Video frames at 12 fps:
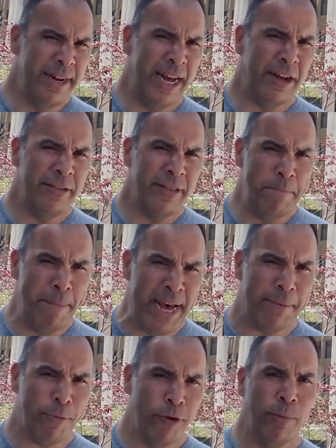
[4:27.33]
Now, the
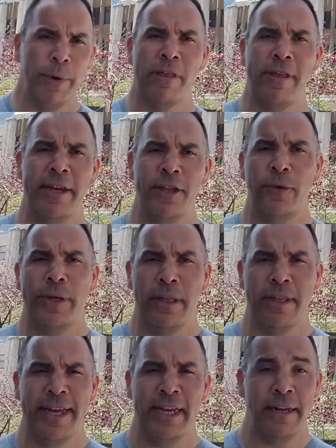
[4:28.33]
map room was said to
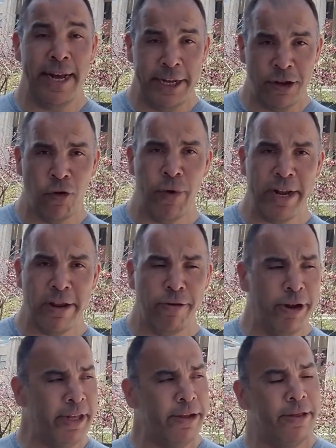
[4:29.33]
contain a
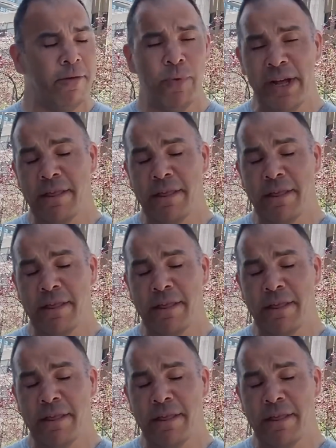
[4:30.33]
directory to the